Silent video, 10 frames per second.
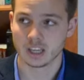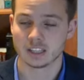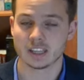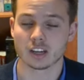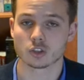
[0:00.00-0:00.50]

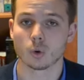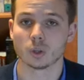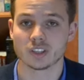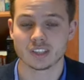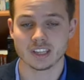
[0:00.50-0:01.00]
That is called
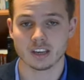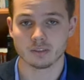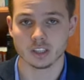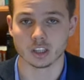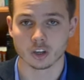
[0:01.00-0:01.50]
a
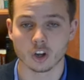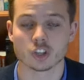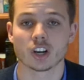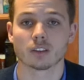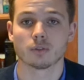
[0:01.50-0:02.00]
CFD,
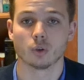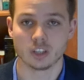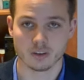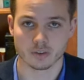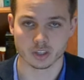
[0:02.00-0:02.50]
contract for
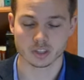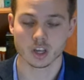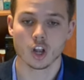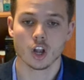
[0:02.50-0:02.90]
difference.